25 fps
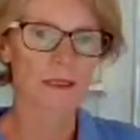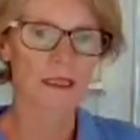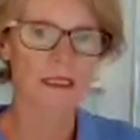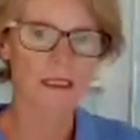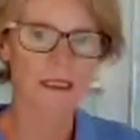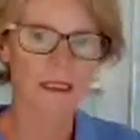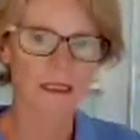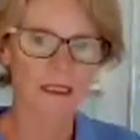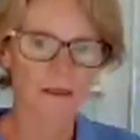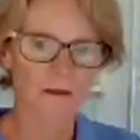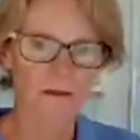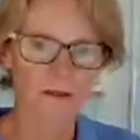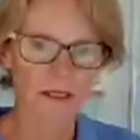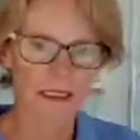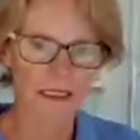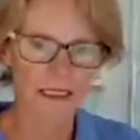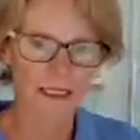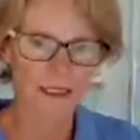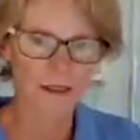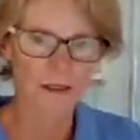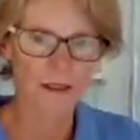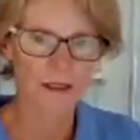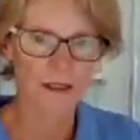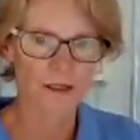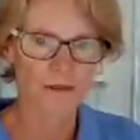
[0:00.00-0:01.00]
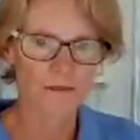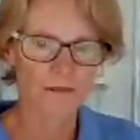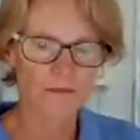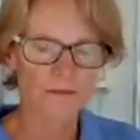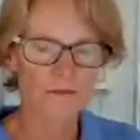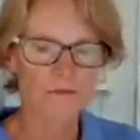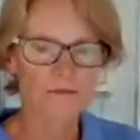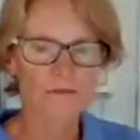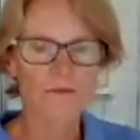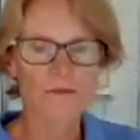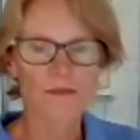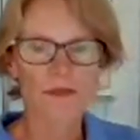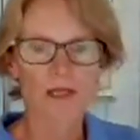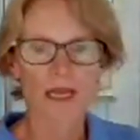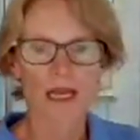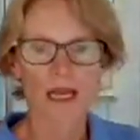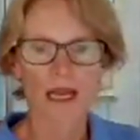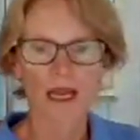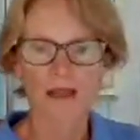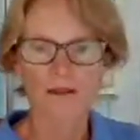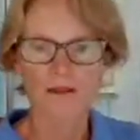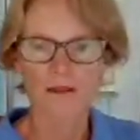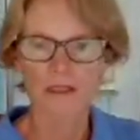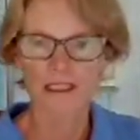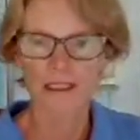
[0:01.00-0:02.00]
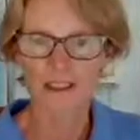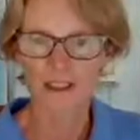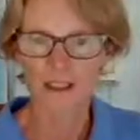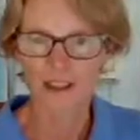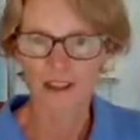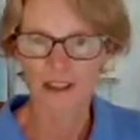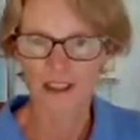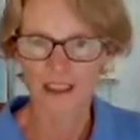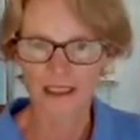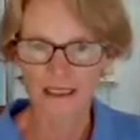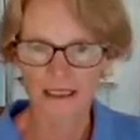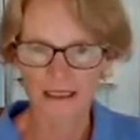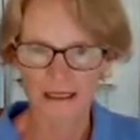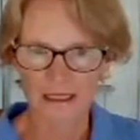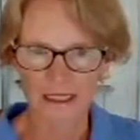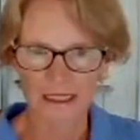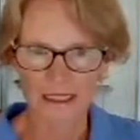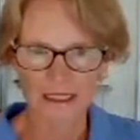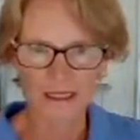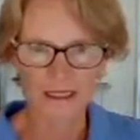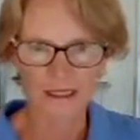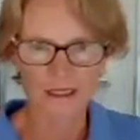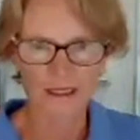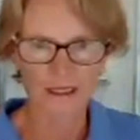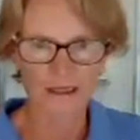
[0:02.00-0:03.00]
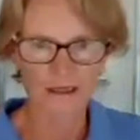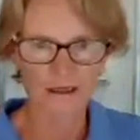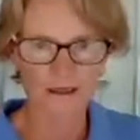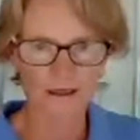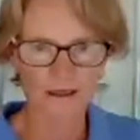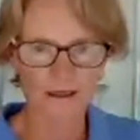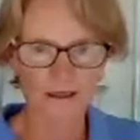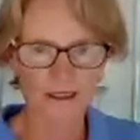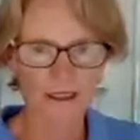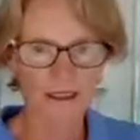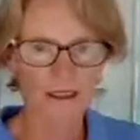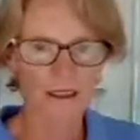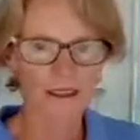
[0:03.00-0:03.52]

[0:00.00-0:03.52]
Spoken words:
beginning of the lesson and then learning the lesson.